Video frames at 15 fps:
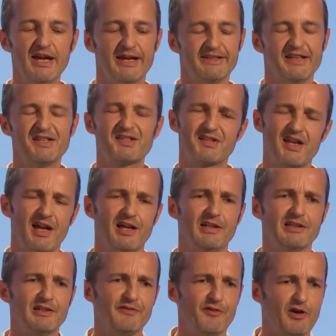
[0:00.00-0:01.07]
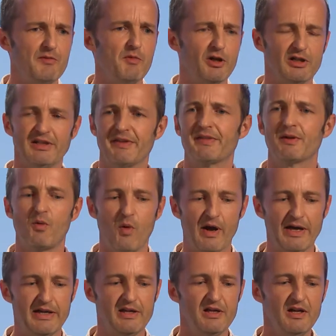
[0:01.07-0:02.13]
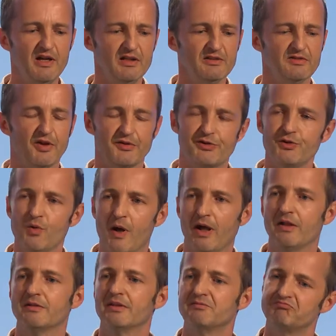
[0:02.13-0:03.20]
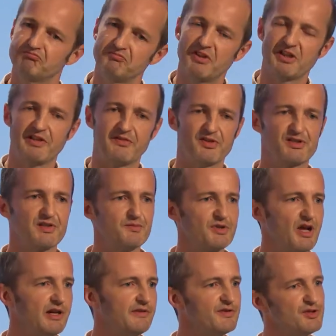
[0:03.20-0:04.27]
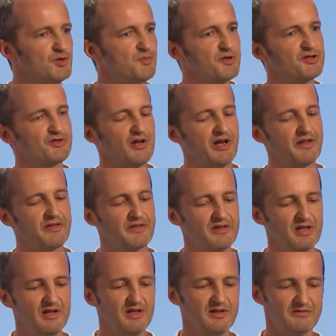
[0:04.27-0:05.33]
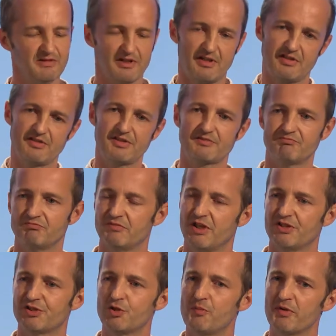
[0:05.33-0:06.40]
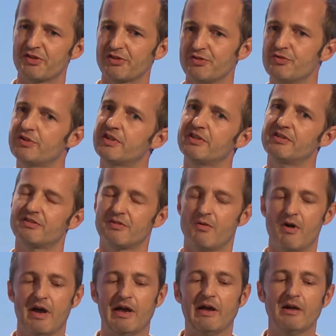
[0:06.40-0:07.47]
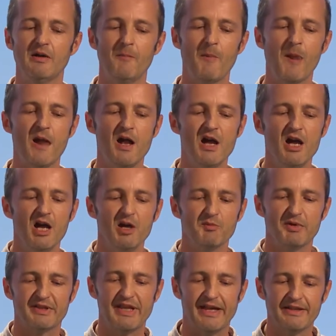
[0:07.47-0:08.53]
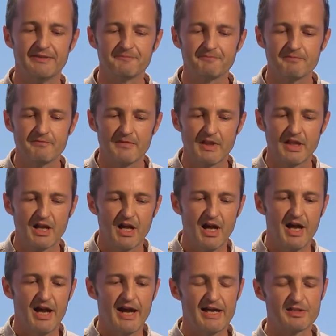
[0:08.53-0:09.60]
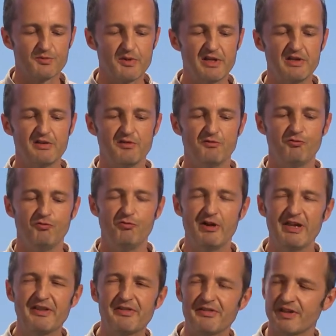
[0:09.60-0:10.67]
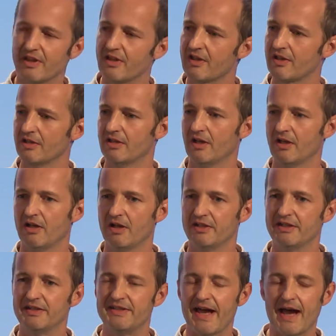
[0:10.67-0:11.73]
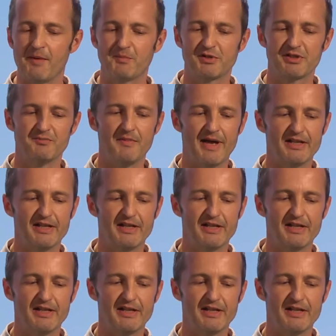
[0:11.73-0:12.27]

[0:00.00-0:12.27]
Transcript: And they scale in a very monolithic way, not too well. They give us some kind of super strength, like a, a super suit to wear. But then as we rethink and, and adapt and